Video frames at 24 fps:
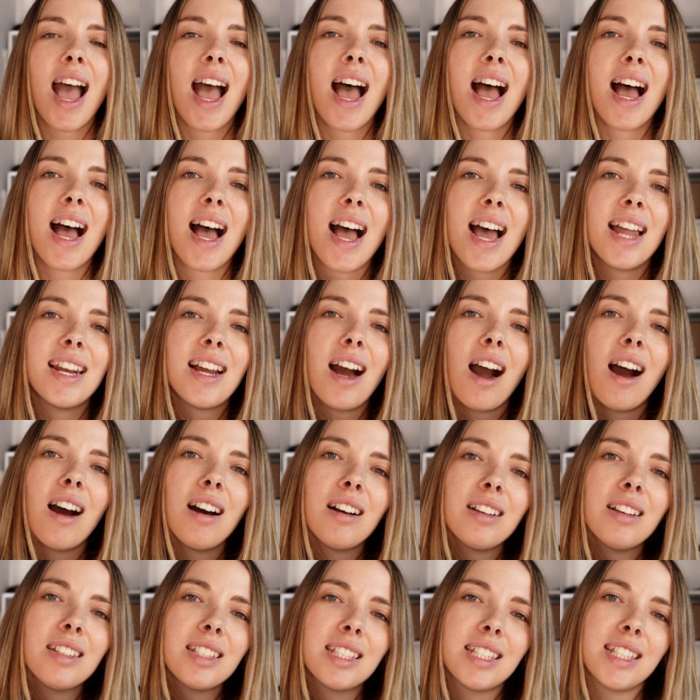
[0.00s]
and
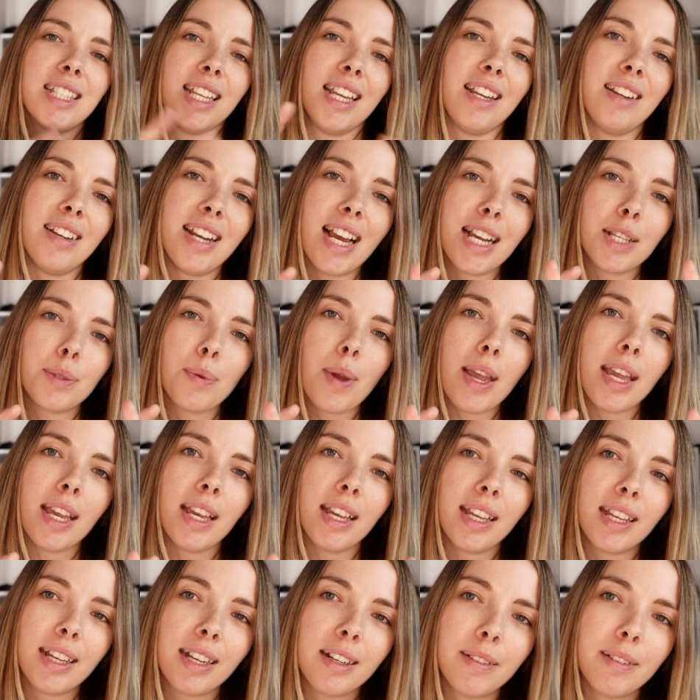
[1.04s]
I'll see you next week.